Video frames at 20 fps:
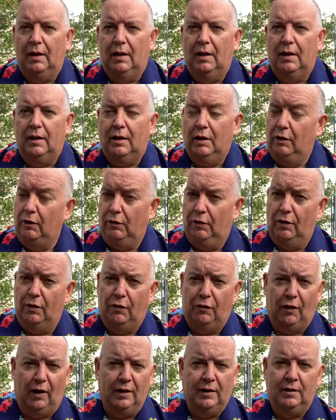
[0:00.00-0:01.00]
Can you
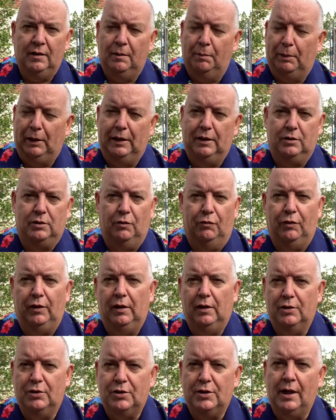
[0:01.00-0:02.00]
find a place to feel
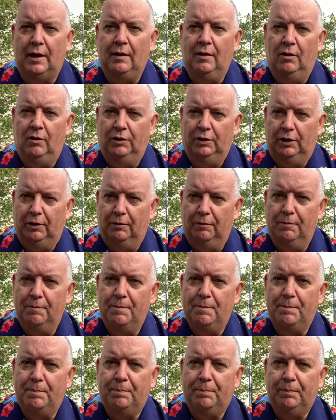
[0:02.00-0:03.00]
the sun on you?
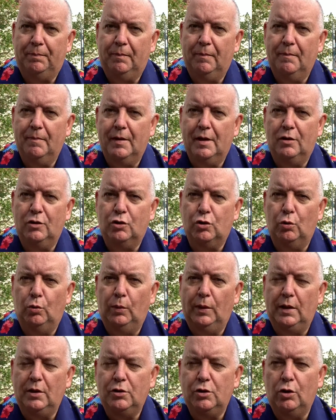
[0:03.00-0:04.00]
So
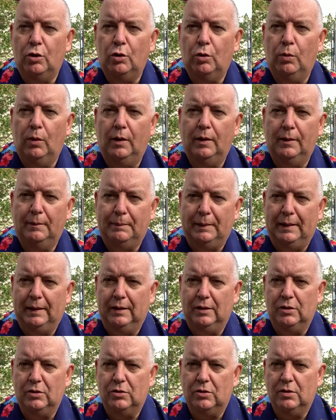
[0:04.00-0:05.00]
where's your quiet
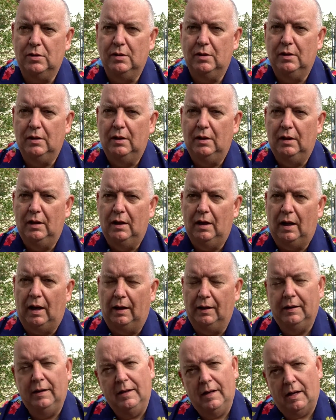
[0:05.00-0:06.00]
place? And
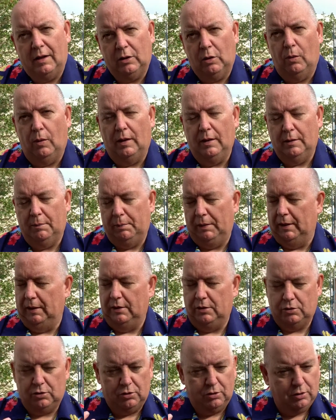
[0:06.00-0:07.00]
in that quiet
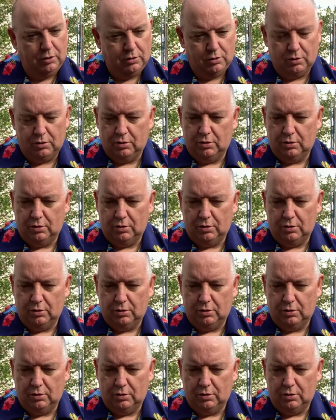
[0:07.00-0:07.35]
place, just